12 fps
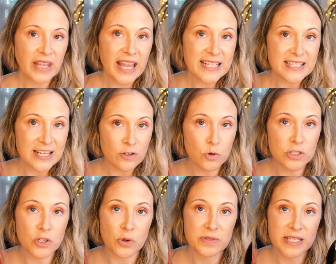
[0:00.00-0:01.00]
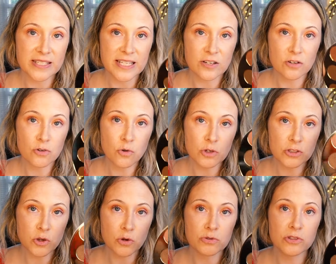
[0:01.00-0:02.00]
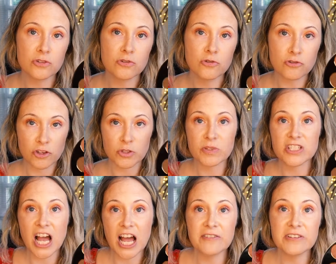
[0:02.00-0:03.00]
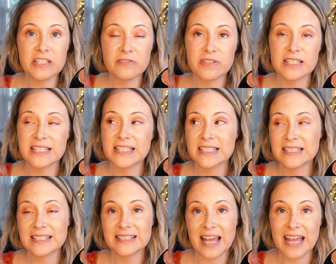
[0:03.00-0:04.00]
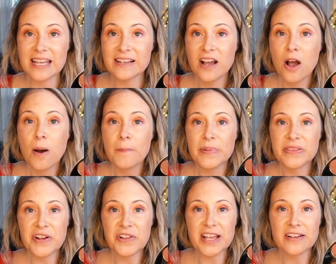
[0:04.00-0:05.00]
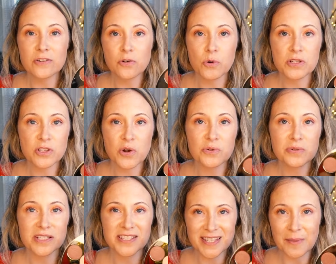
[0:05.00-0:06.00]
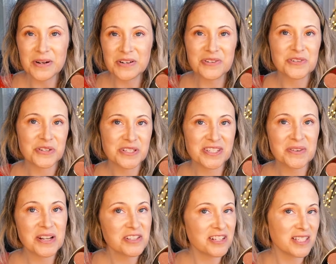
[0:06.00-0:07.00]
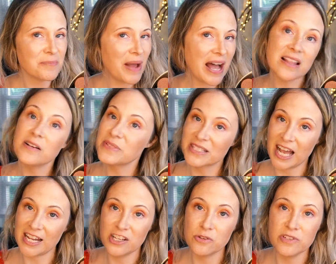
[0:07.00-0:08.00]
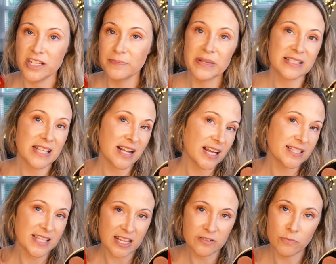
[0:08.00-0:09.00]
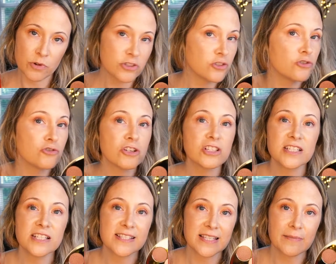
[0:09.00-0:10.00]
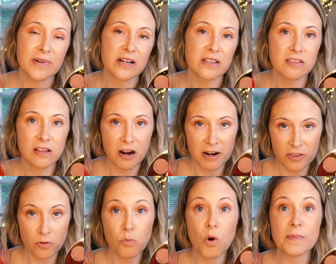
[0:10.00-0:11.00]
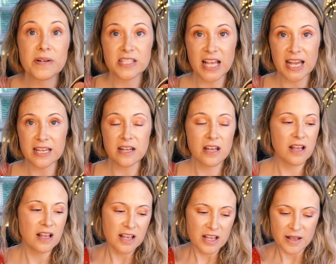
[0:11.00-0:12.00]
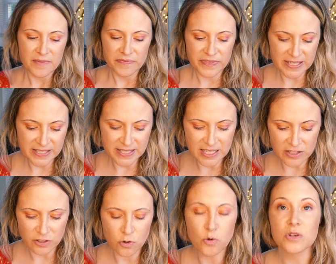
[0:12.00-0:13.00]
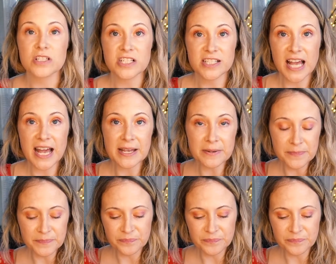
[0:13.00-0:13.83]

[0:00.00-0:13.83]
It's like cool tone. It's like cool toned neutrals, which I really, really like, but they're like cool toned summer neutrals. So I thought the palette was kind of unique because, like I said, most neutrals in the summer are on the warmer side. This is on the cooler side,